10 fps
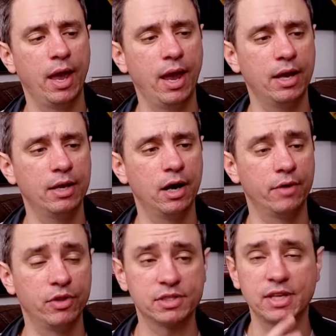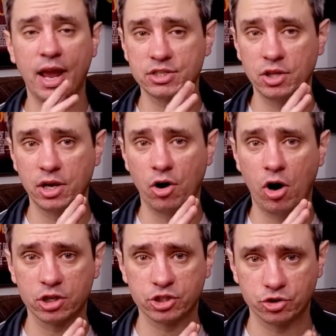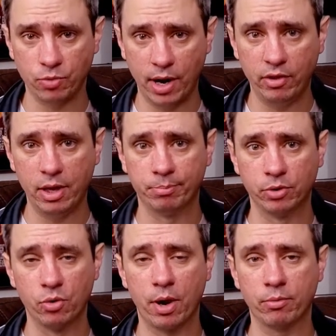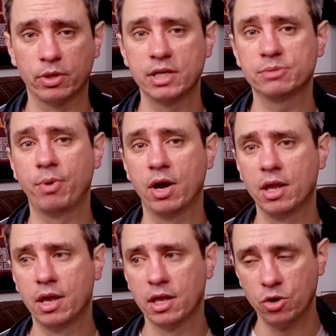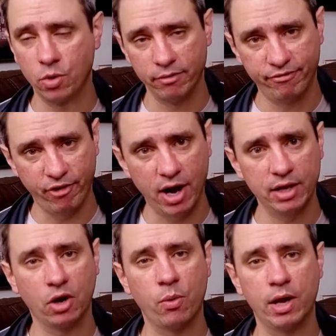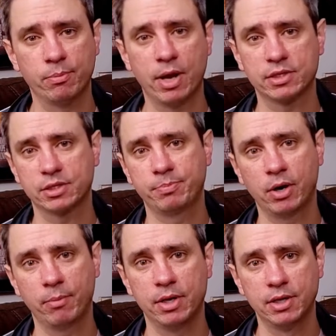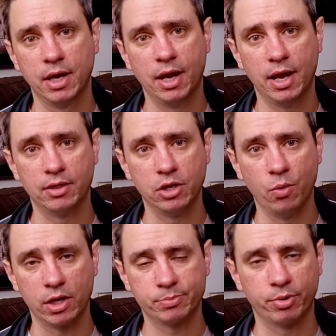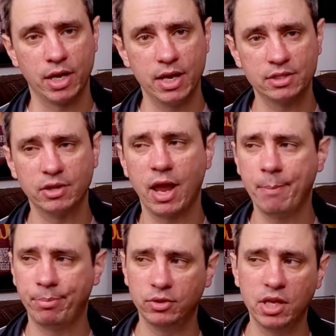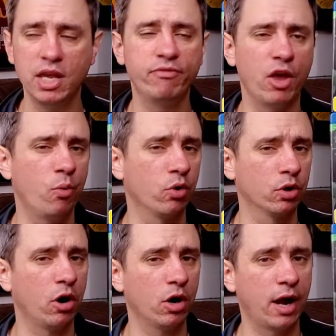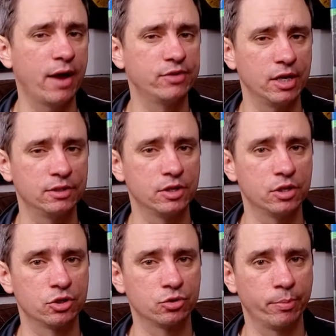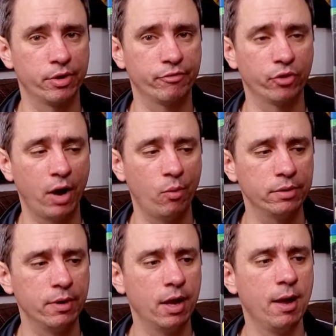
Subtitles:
and this is actually an Australian Blu-ray release, but you can find The Quatermass Experiment in the US pretty easily. I believe that Warner Archives is the distributor for that one.